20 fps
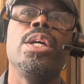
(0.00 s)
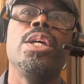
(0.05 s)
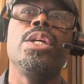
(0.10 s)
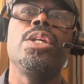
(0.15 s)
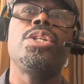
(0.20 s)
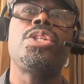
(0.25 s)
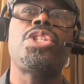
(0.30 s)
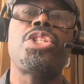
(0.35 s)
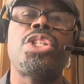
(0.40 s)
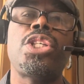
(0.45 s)

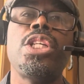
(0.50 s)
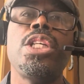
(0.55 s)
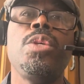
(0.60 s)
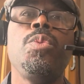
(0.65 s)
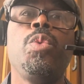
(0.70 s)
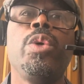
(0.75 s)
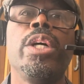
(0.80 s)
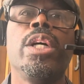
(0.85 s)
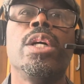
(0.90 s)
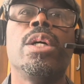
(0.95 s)
She
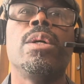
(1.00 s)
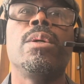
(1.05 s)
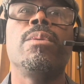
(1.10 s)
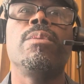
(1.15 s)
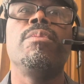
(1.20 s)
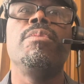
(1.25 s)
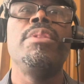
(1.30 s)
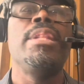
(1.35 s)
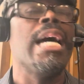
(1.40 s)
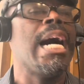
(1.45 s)

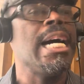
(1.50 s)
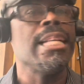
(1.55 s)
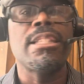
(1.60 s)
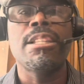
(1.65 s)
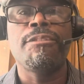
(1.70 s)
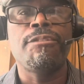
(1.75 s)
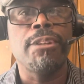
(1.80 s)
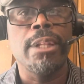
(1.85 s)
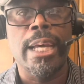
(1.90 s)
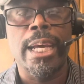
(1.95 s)
will not
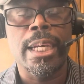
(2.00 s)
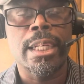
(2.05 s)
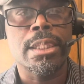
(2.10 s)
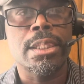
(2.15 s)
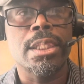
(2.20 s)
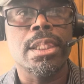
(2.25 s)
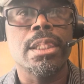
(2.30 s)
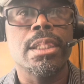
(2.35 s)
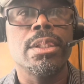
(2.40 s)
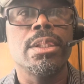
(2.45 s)

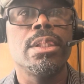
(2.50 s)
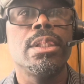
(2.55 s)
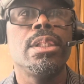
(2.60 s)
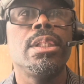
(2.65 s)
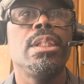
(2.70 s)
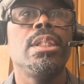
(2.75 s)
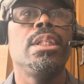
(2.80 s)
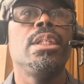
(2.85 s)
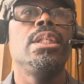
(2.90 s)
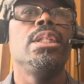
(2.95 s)
deflect.
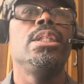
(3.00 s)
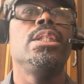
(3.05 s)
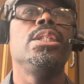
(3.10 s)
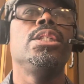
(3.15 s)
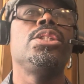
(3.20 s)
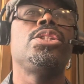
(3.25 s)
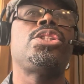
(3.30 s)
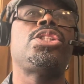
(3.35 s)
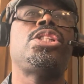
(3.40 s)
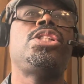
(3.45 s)

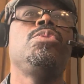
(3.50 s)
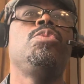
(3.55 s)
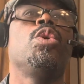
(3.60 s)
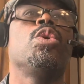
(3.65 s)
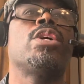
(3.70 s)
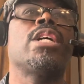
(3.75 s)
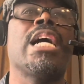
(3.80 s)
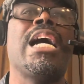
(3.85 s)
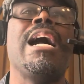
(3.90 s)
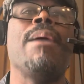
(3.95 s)
She will
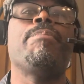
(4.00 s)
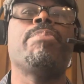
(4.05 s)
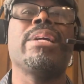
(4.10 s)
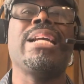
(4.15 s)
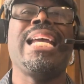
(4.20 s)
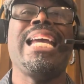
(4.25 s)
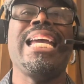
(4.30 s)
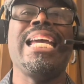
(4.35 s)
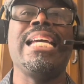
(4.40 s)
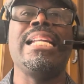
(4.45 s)

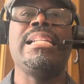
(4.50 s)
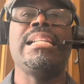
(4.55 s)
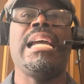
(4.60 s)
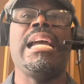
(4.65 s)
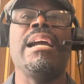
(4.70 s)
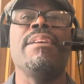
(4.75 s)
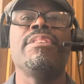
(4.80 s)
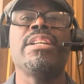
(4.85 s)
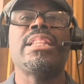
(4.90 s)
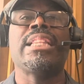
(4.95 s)
comprehend
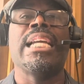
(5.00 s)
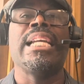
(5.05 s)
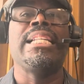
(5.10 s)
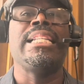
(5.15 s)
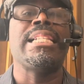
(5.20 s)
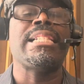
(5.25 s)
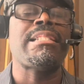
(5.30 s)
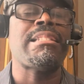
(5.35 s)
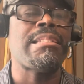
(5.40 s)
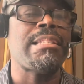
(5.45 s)
everything
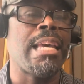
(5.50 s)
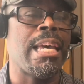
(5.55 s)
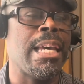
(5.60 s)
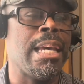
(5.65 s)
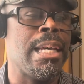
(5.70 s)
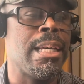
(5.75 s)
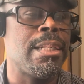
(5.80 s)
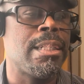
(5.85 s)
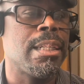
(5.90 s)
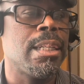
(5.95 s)
that's
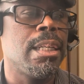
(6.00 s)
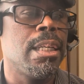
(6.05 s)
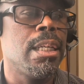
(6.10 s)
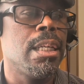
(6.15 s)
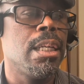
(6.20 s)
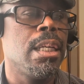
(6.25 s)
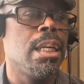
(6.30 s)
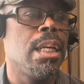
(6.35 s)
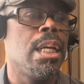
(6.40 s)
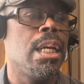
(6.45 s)
said,
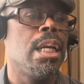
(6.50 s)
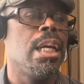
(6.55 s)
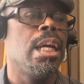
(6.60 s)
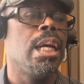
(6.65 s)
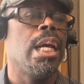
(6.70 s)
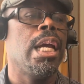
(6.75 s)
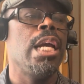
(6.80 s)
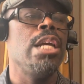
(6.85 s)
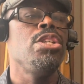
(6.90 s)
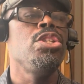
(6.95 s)

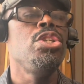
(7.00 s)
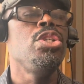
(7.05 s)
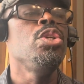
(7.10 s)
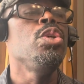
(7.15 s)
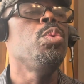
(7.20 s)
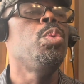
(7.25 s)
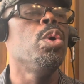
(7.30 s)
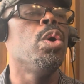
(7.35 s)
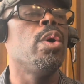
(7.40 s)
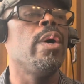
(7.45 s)
and
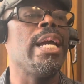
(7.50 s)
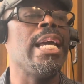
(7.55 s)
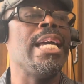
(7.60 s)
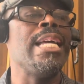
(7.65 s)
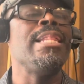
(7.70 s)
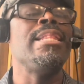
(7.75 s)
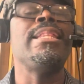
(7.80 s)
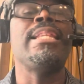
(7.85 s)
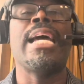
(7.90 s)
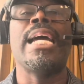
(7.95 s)
you will
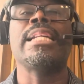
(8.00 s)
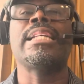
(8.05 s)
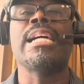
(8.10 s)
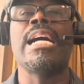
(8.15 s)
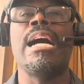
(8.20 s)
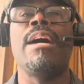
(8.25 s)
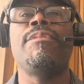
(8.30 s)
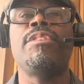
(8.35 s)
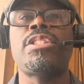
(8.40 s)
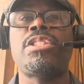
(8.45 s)
end that
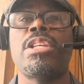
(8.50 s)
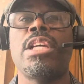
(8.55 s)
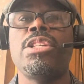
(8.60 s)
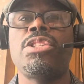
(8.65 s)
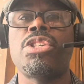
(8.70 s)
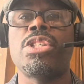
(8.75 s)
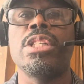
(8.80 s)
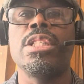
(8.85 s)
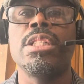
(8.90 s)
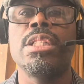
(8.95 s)

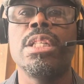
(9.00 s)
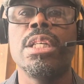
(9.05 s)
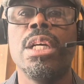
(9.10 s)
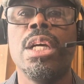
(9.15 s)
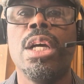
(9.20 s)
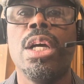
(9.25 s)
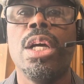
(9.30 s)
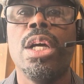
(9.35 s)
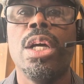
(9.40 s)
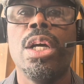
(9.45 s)
conversation
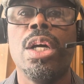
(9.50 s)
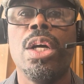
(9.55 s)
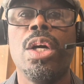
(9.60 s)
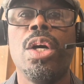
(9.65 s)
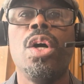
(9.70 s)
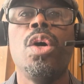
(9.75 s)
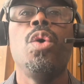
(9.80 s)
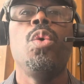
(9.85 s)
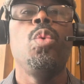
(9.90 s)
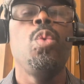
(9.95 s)

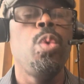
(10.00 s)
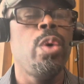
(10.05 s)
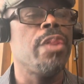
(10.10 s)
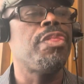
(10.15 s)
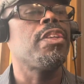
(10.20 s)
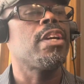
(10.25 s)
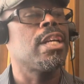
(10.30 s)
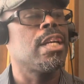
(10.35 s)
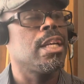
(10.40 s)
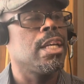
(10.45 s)

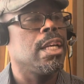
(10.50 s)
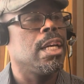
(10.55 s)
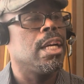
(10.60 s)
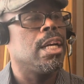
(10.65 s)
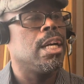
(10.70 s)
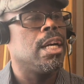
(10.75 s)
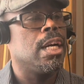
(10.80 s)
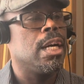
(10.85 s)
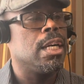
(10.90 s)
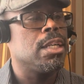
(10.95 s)
with
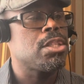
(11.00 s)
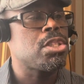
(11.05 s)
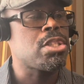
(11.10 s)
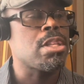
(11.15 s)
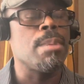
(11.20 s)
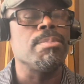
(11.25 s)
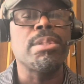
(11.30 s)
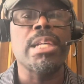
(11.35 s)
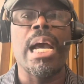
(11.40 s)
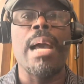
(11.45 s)

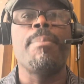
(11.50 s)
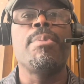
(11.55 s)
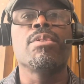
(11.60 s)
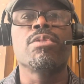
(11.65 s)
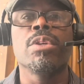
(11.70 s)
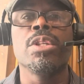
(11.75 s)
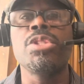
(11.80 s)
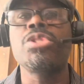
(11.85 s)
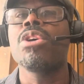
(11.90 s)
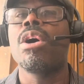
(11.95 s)
some type of
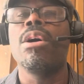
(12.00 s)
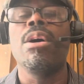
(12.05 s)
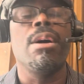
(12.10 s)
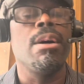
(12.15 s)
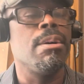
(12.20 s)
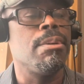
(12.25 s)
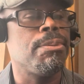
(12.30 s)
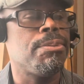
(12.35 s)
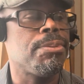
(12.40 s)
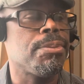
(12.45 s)

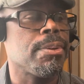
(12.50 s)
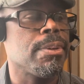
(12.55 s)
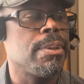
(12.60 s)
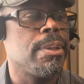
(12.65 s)
resolve.